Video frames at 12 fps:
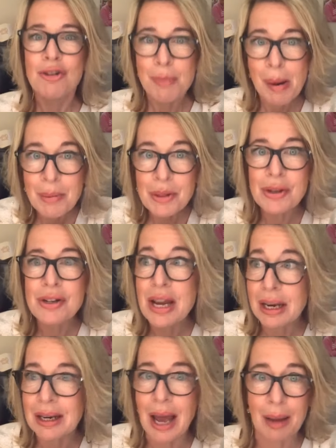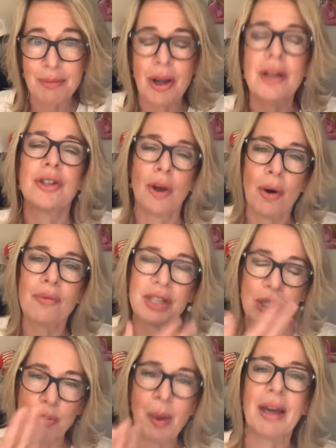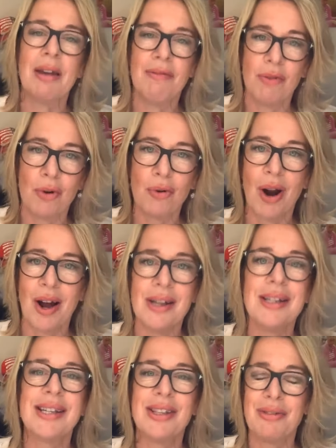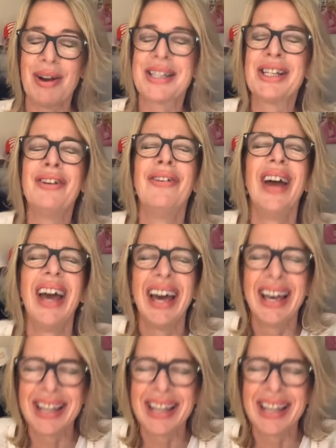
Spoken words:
Remember the nicknames? Like, so obviously Specky Four Eyes and the rest of it.